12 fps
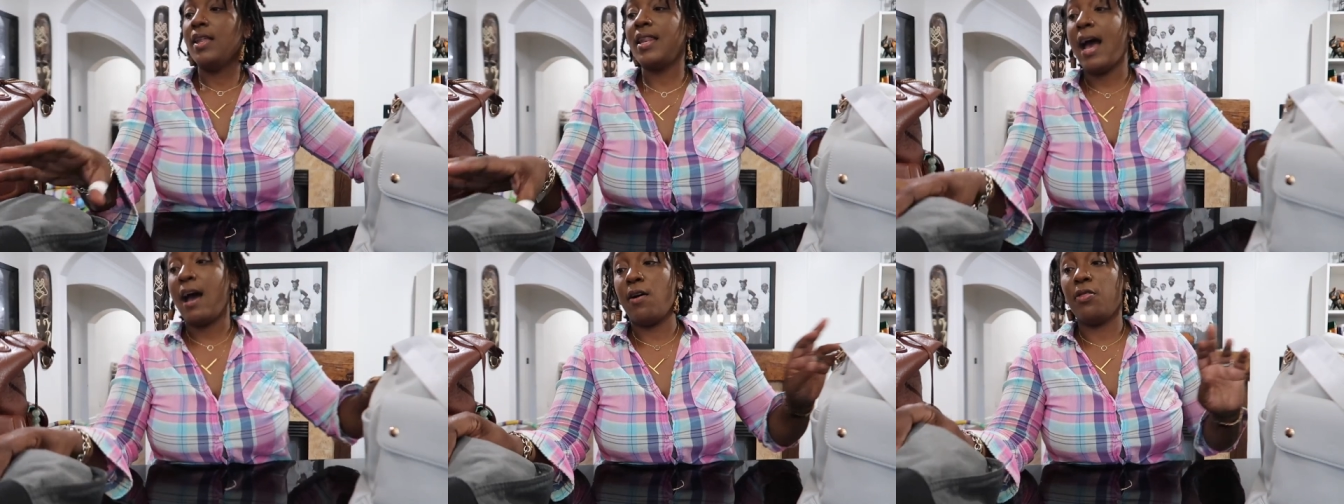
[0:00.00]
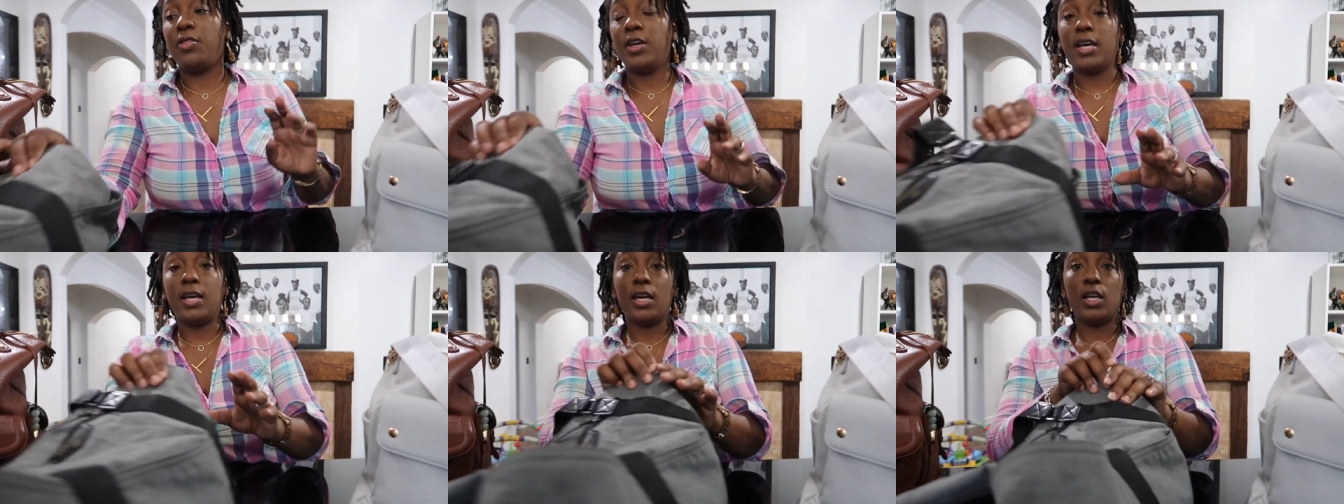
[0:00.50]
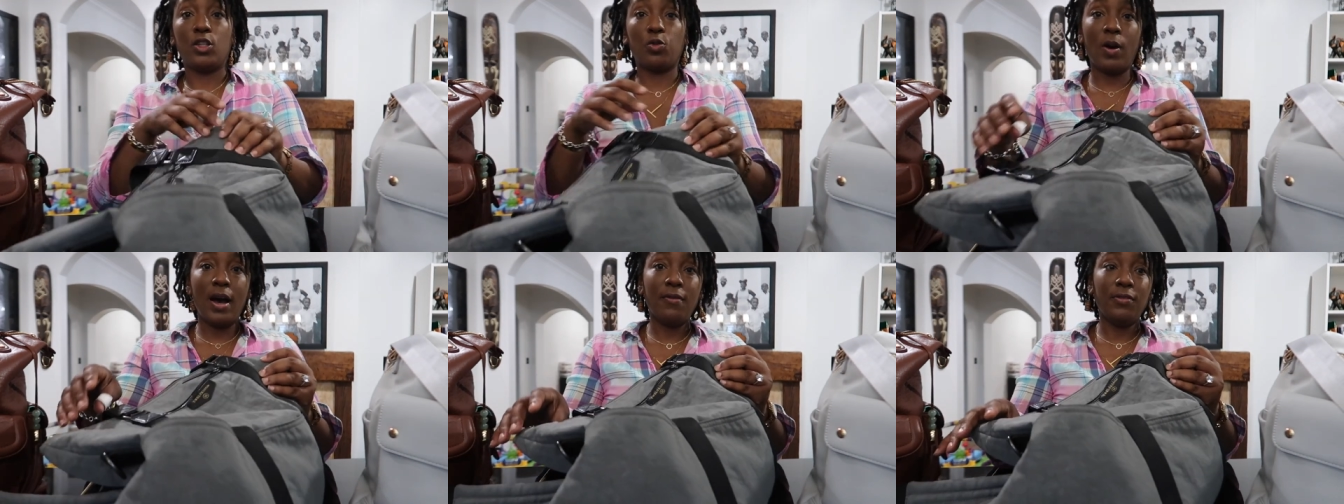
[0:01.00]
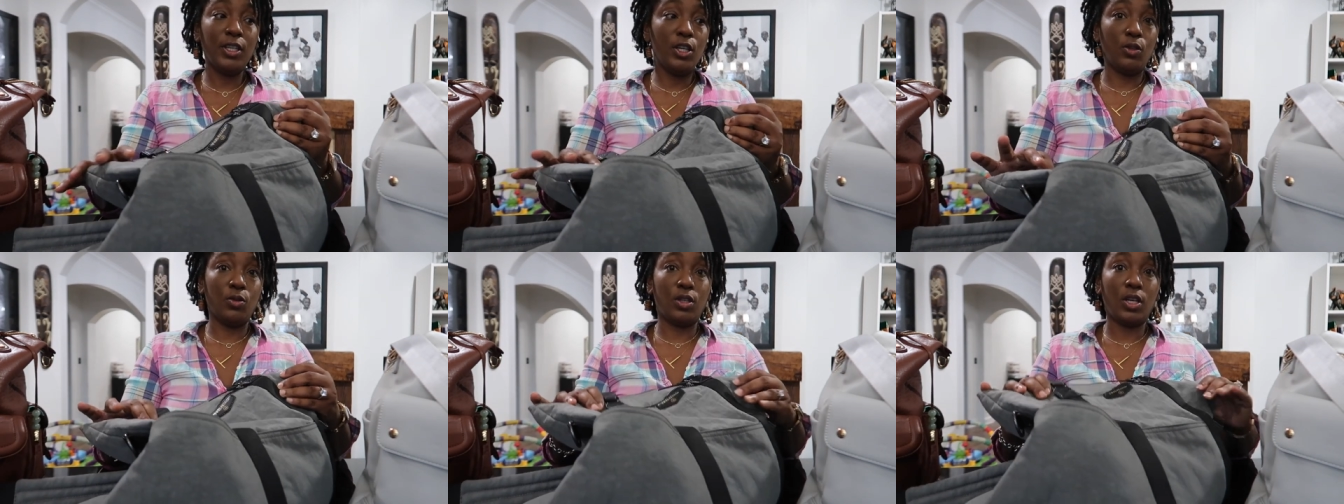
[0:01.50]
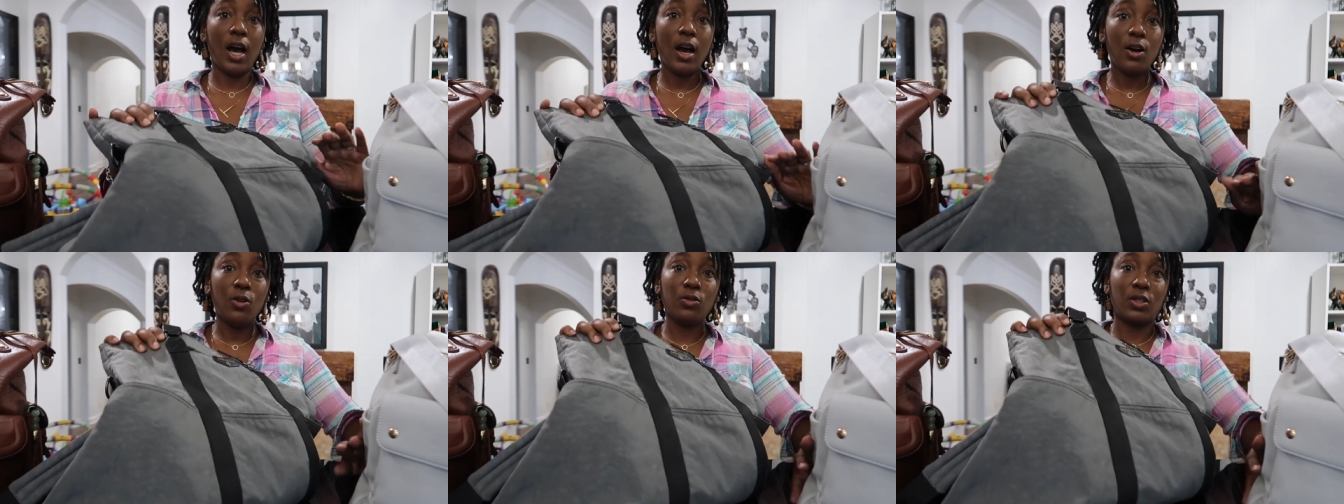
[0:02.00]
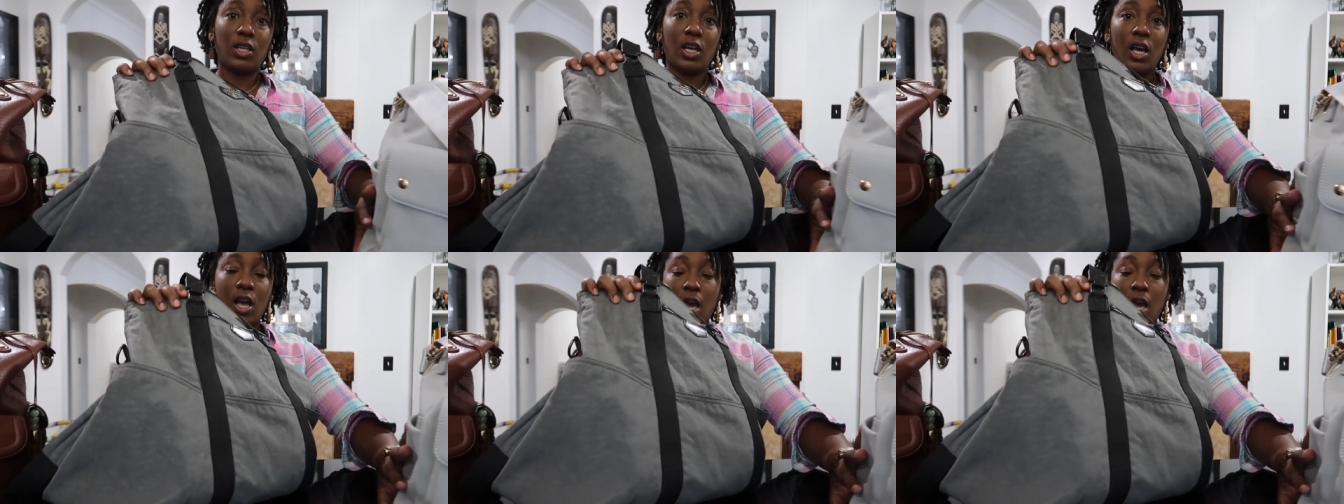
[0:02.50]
Now, the 12 little totes,